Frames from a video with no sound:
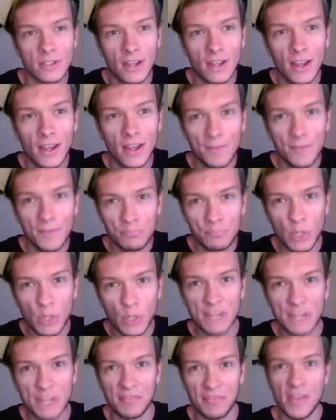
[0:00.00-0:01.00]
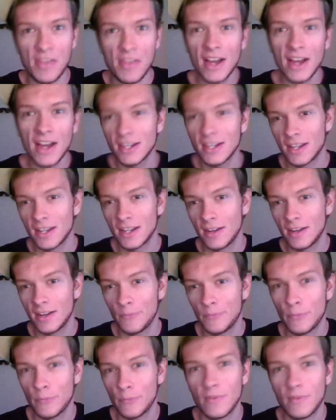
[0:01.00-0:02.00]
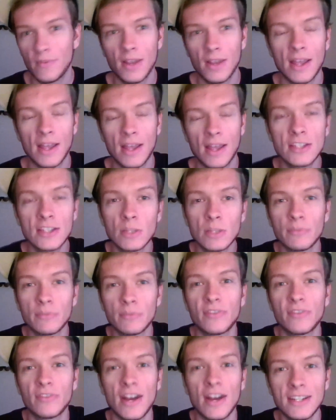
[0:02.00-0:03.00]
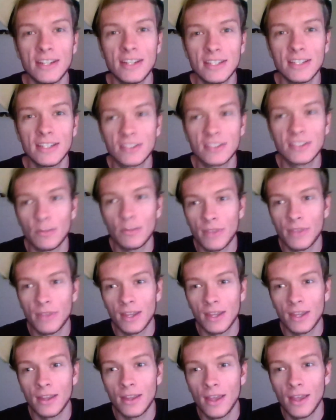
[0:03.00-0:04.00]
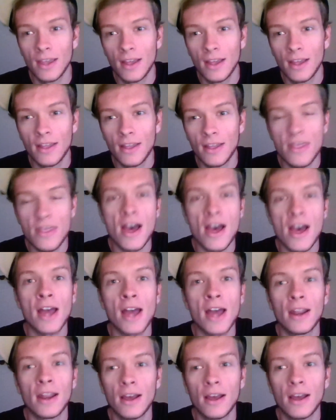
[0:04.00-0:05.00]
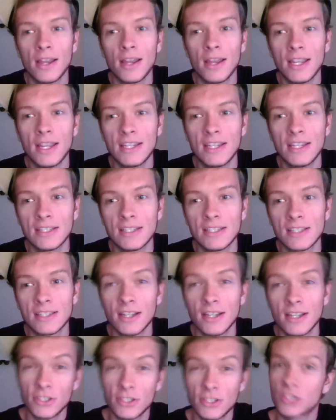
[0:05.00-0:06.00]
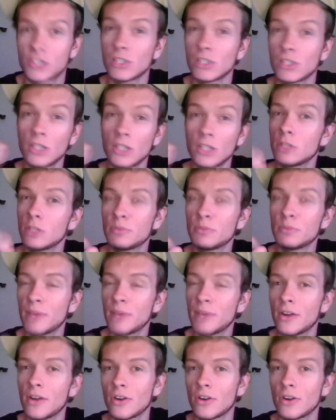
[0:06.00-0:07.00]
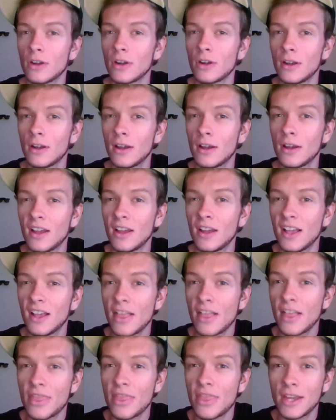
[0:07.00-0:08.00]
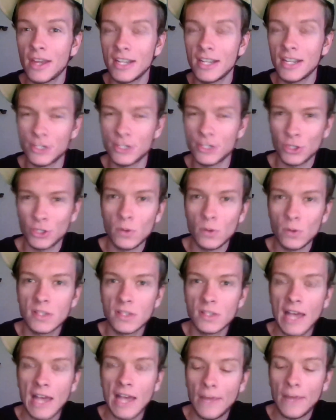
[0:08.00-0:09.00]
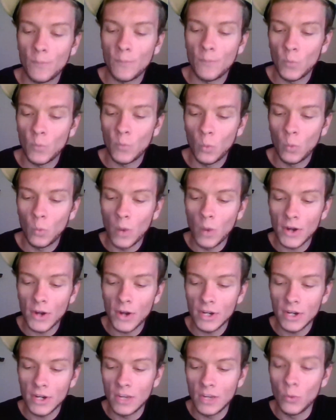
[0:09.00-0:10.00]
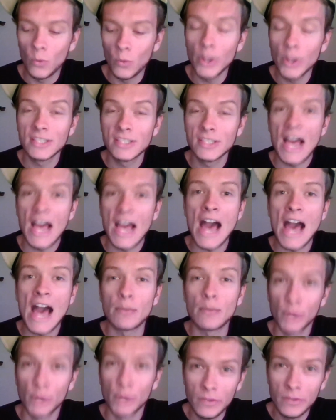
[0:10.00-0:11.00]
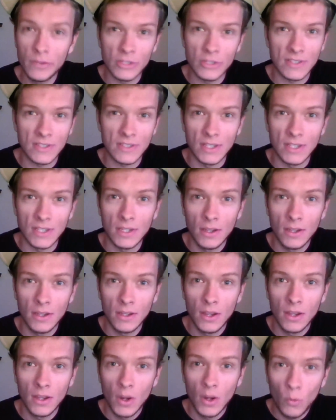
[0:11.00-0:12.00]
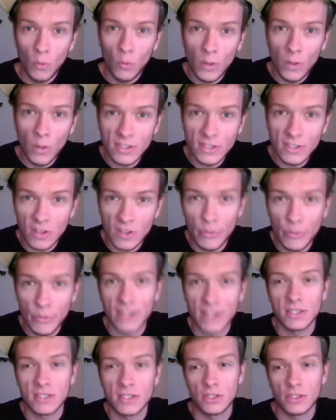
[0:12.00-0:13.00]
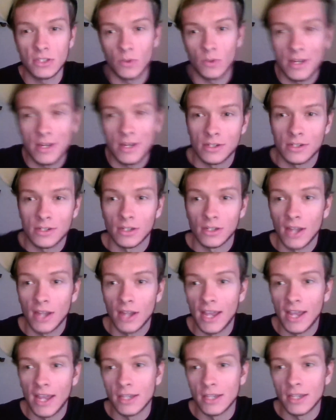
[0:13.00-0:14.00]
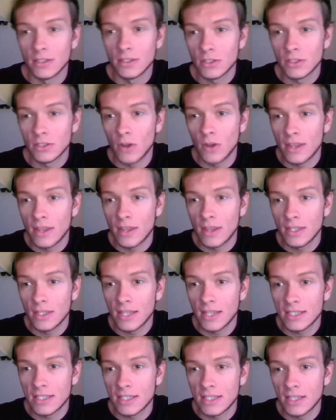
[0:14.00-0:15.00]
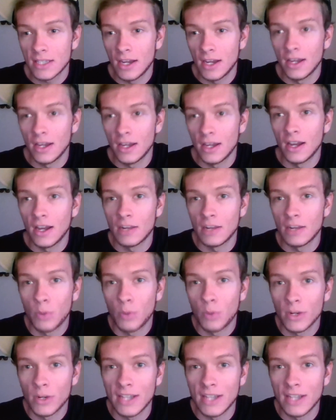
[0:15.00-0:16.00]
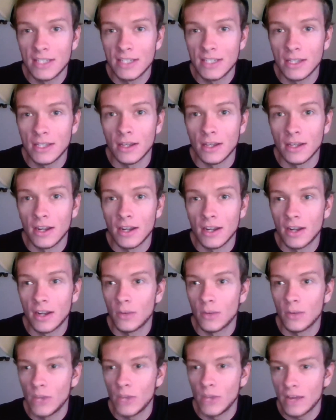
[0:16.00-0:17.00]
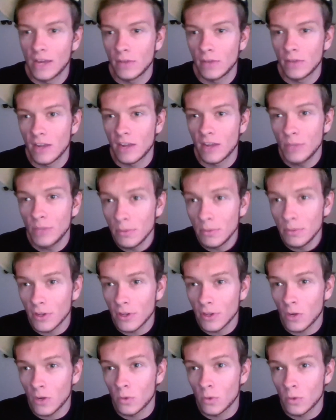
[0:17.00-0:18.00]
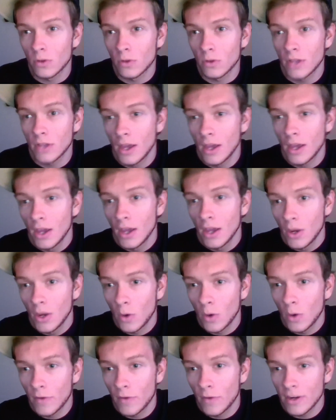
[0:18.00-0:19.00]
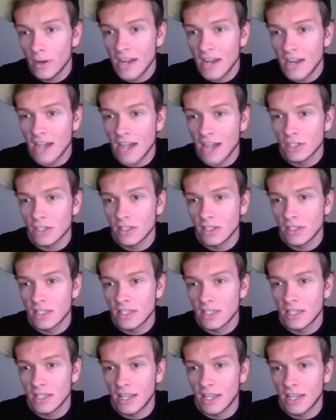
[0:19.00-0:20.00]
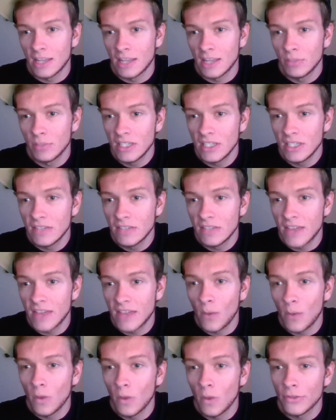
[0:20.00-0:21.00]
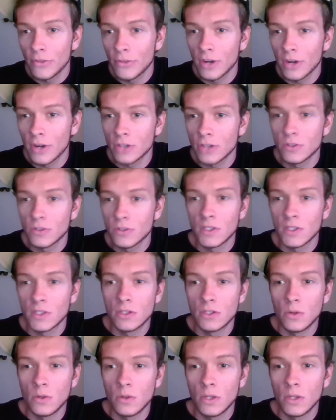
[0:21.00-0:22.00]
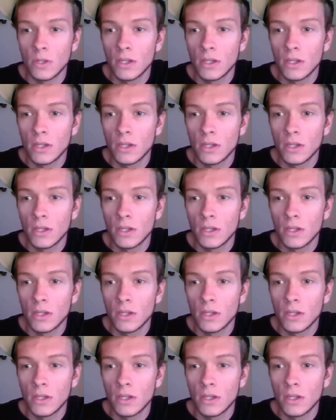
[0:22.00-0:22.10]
But if that ends up finding something that is just a little bit better, then it shows that where it was at previously wasn't the best situation. And so I think that's an important idea. And we have a lot of people in our world who are very nationalistic, and they believe that what their country is doing